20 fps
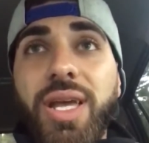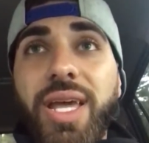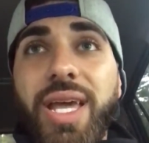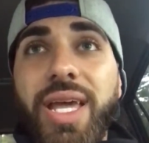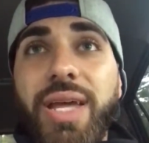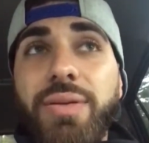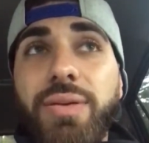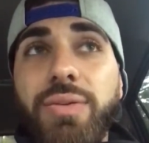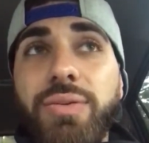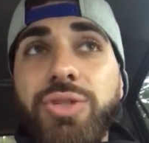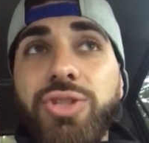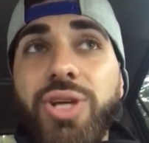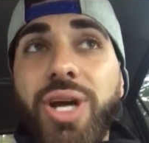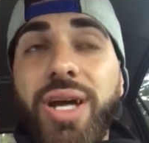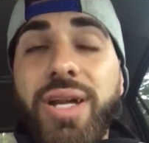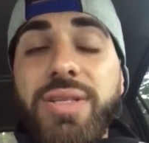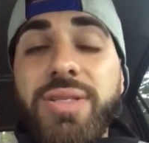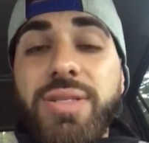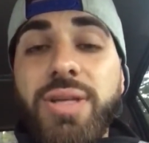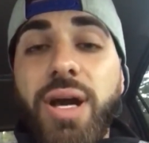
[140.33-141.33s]
and when we
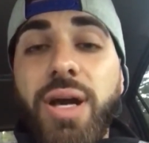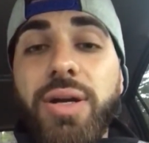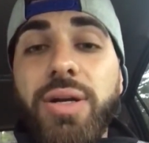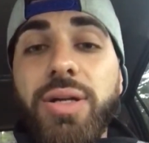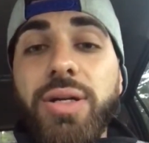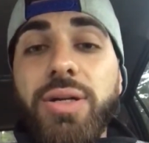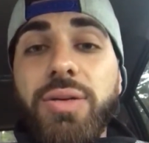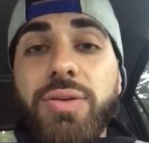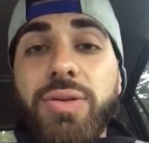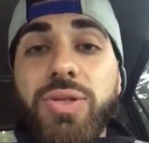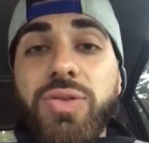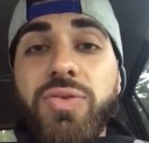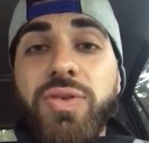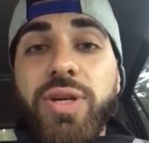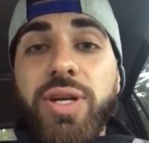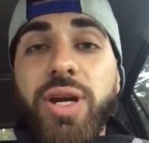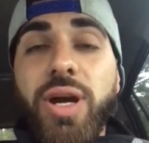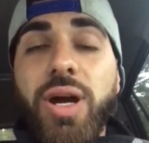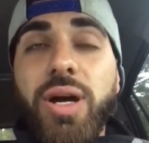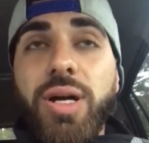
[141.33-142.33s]
tried to solder it, it was
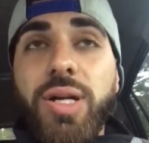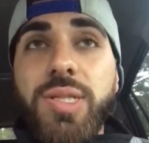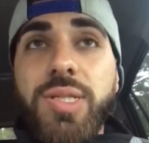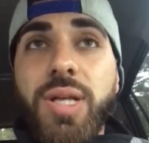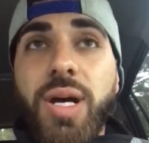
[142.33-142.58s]
very hard to